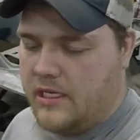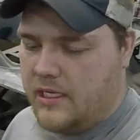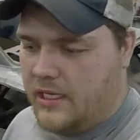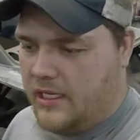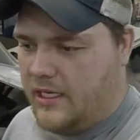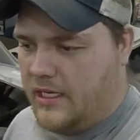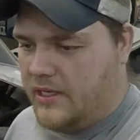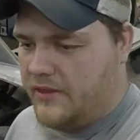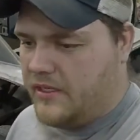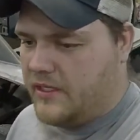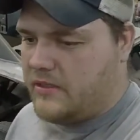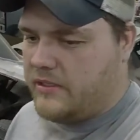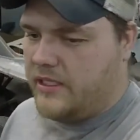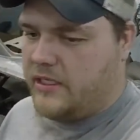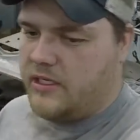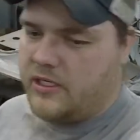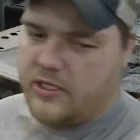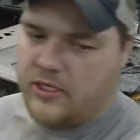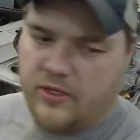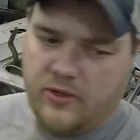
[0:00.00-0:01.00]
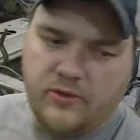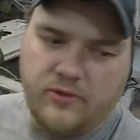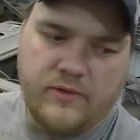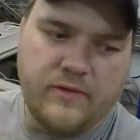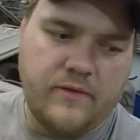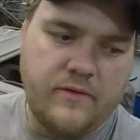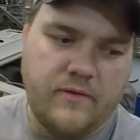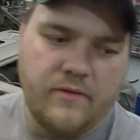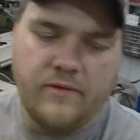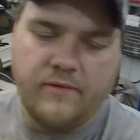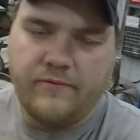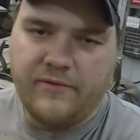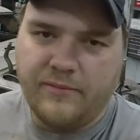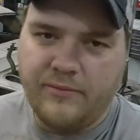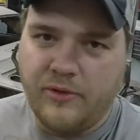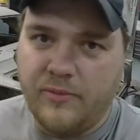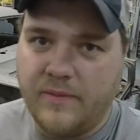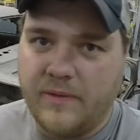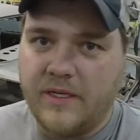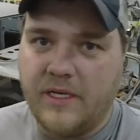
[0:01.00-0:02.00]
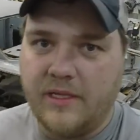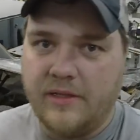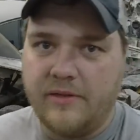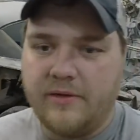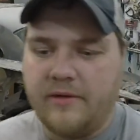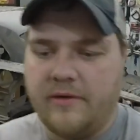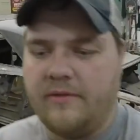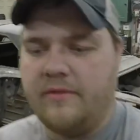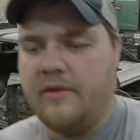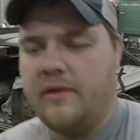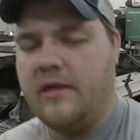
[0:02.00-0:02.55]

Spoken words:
The clear coat from Duplicolor